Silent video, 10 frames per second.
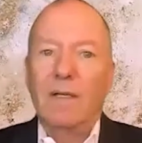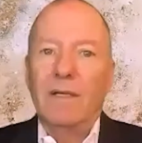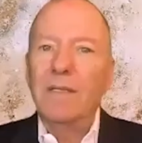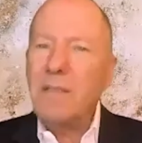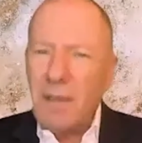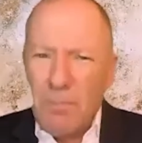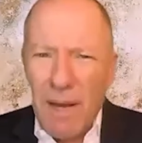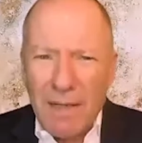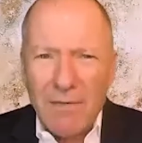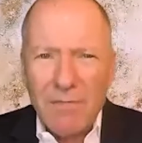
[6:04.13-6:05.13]
is there a
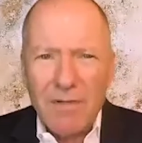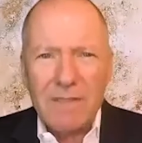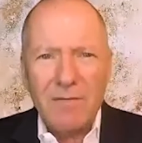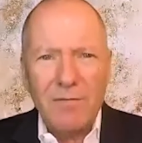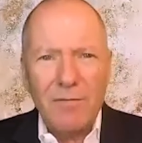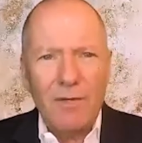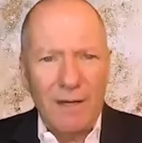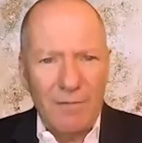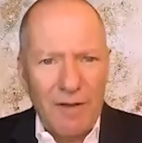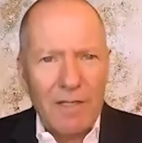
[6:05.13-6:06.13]
better reason for the
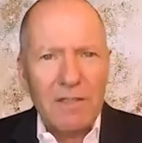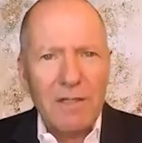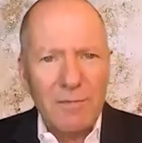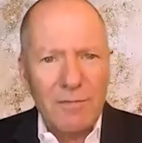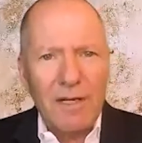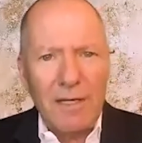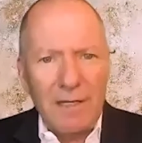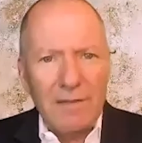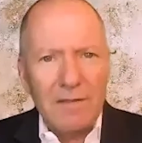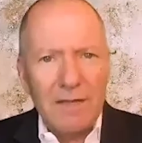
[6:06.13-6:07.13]
invention of the
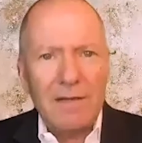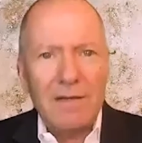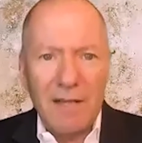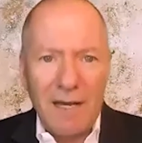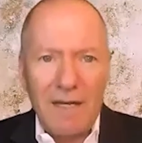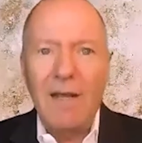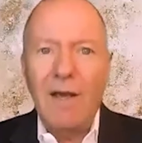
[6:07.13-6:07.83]
internet than